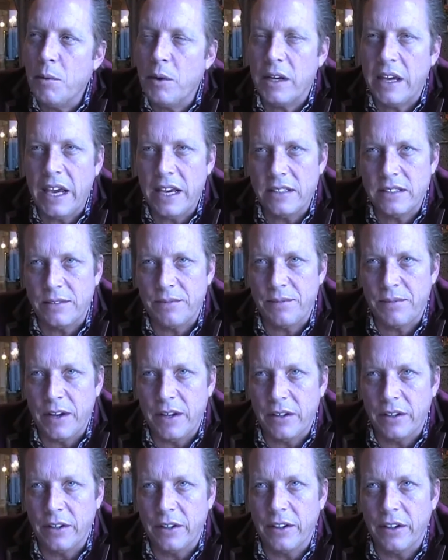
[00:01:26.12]
case of
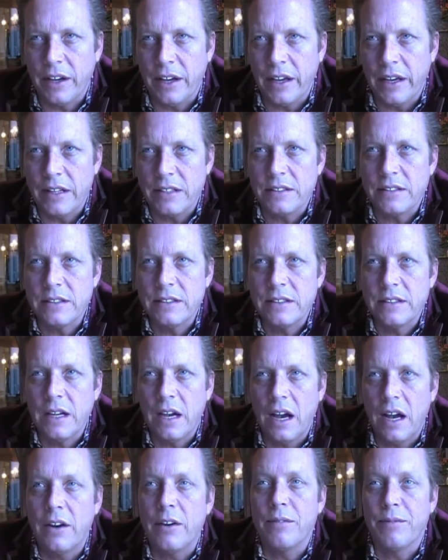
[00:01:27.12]
failure is
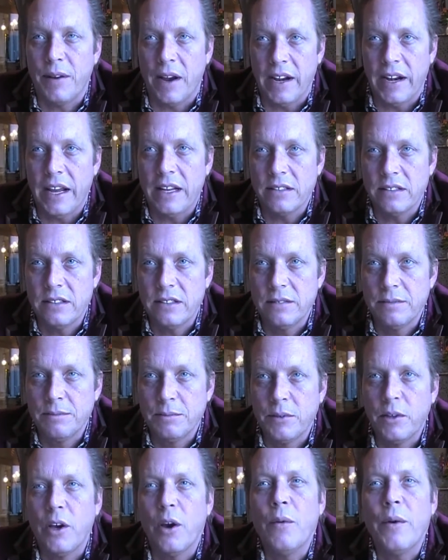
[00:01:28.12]
underfinanced.
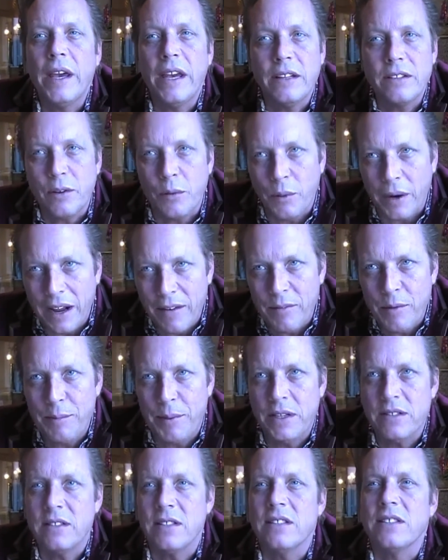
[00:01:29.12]
Going into whatever
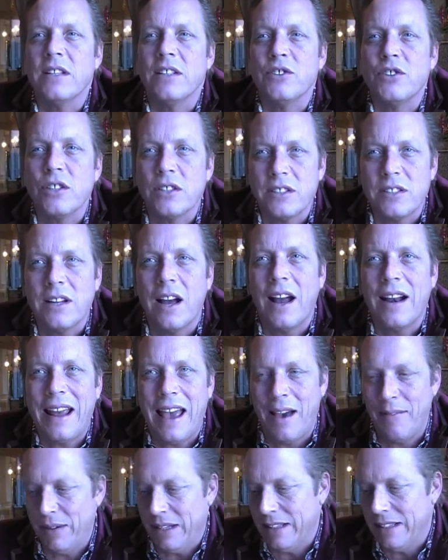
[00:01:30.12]
business and just not
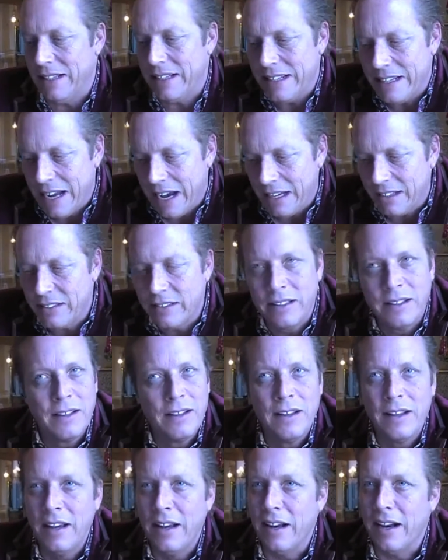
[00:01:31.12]
having the nut.
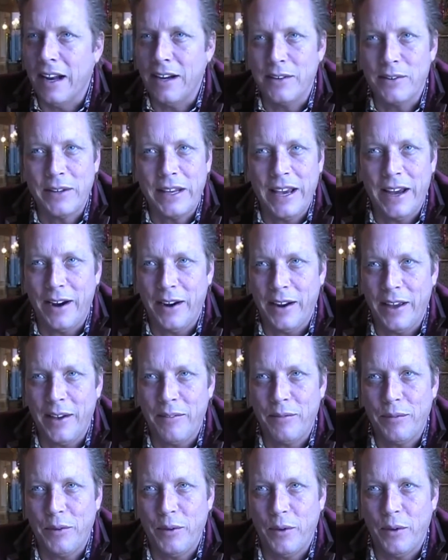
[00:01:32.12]
And I don't care
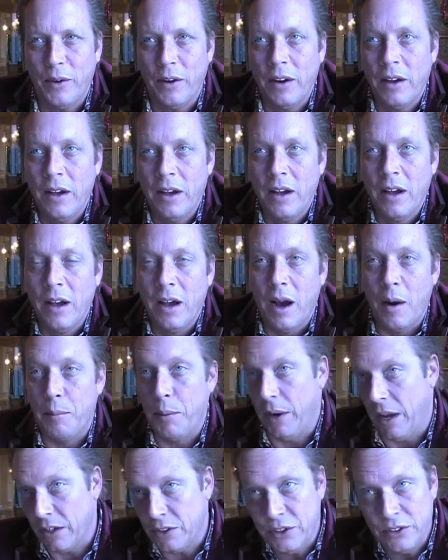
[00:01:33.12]
if you're a
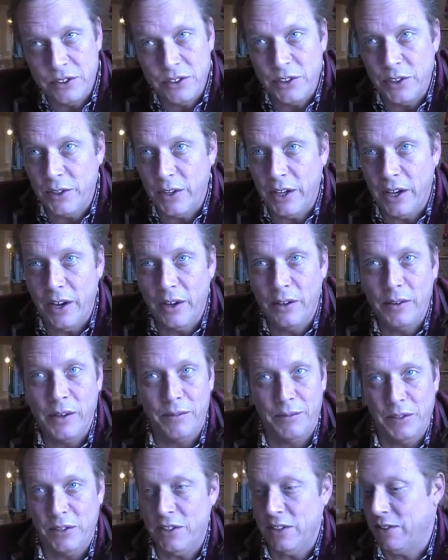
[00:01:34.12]
production studio,
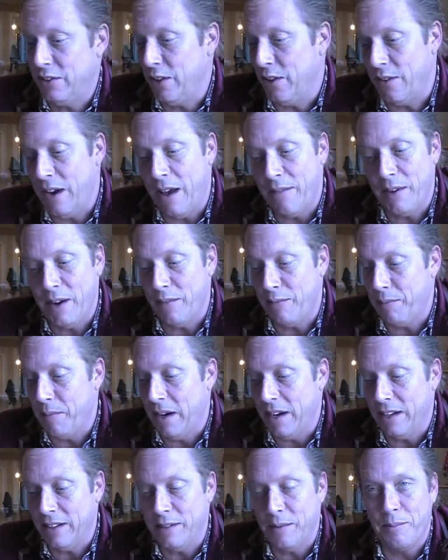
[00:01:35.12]
if you just don't have enough
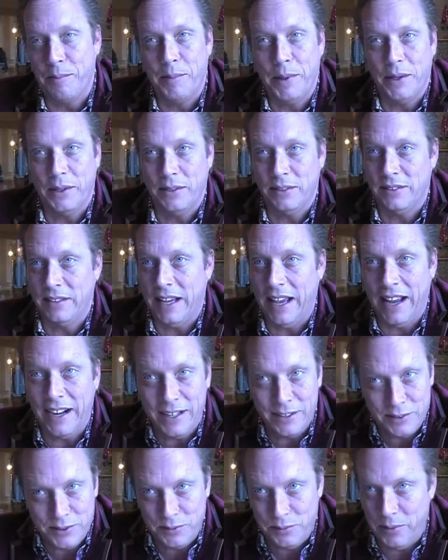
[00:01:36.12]
money to build
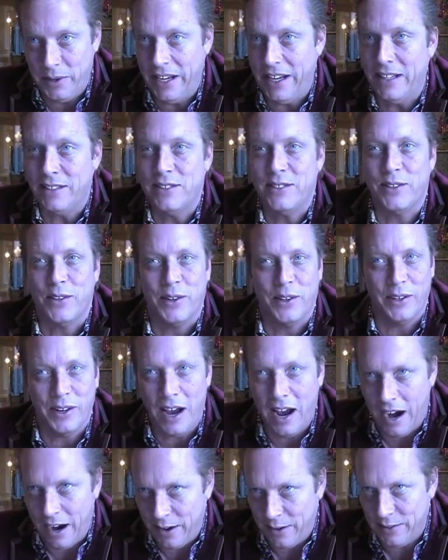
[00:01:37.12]
edit suites or
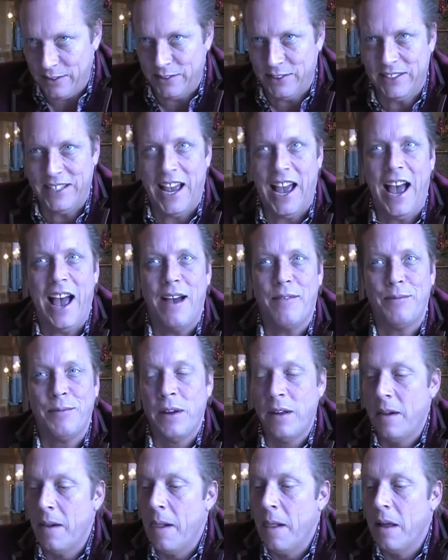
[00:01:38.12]
hire the staff,
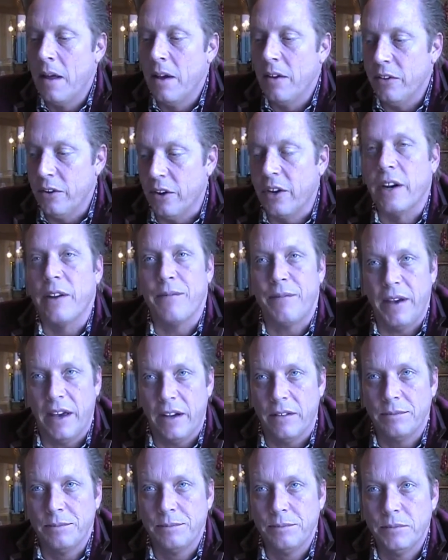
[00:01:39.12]
you're gonna
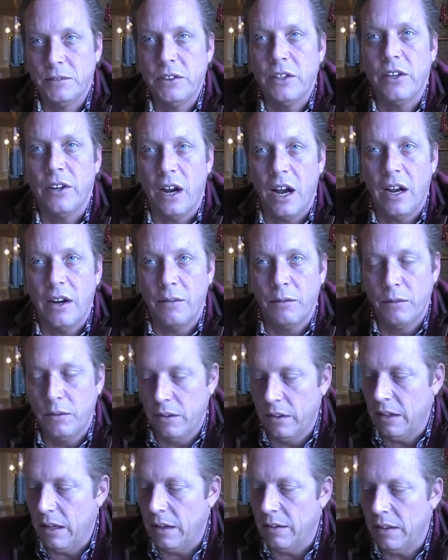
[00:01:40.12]
fail. So you're
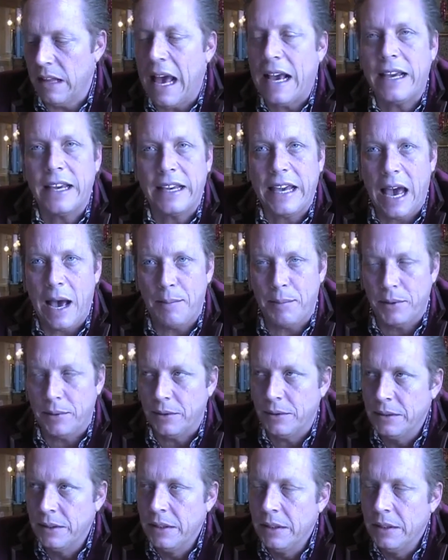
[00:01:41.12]
on lack of capital.